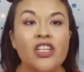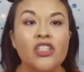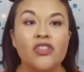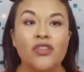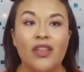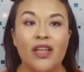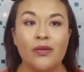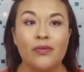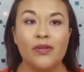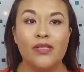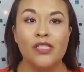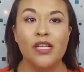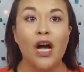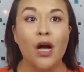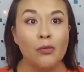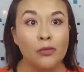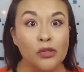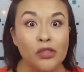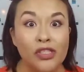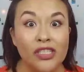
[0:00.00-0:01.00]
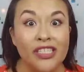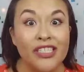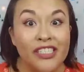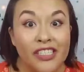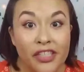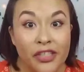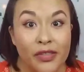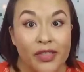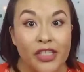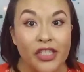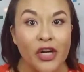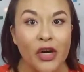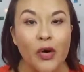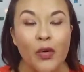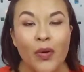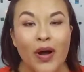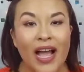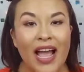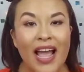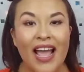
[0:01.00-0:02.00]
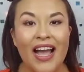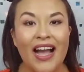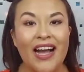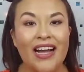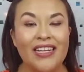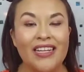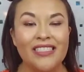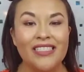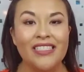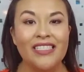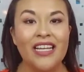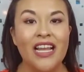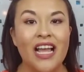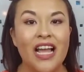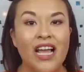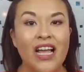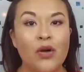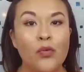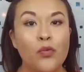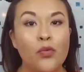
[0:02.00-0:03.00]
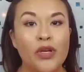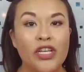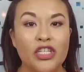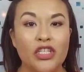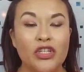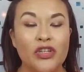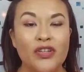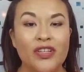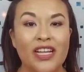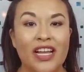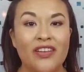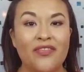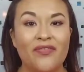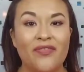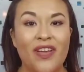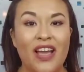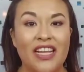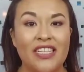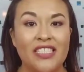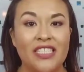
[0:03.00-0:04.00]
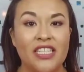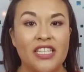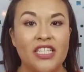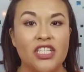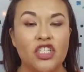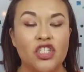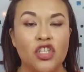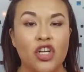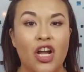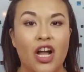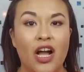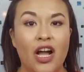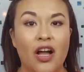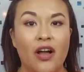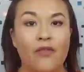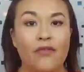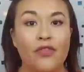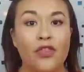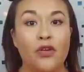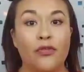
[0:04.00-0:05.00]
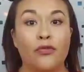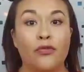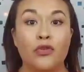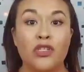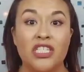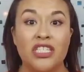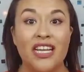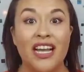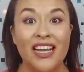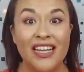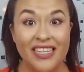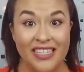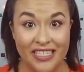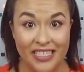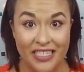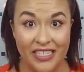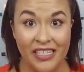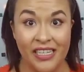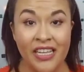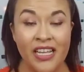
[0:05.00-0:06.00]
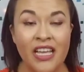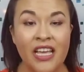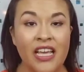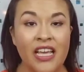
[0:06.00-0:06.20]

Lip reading: So that was almost a year ago. And we took advantage of the free dining.